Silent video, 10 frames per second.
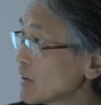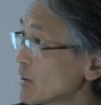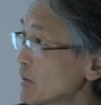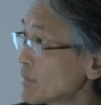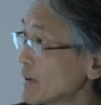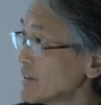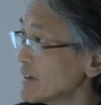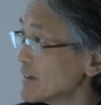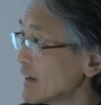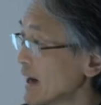
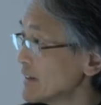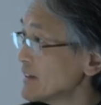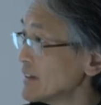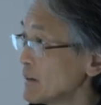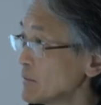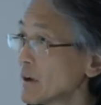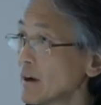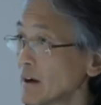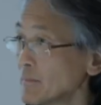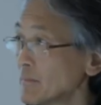co-present at the same
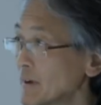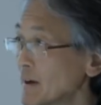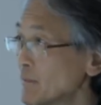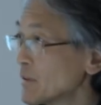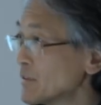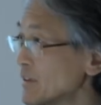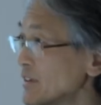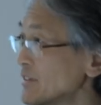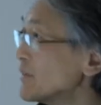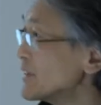time. But of
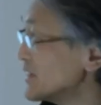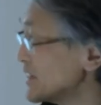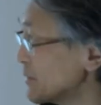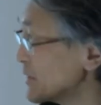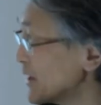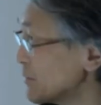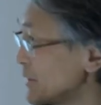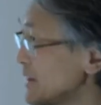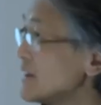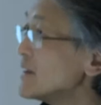course, what does same time
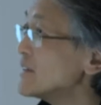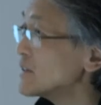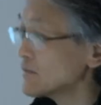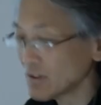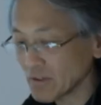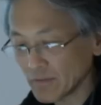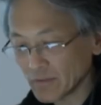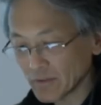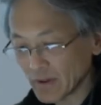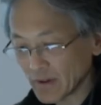mean is a question
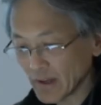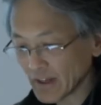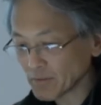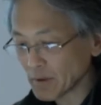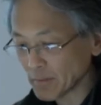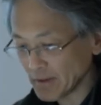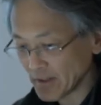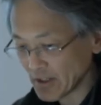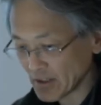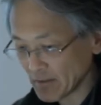for
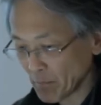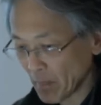experimentation.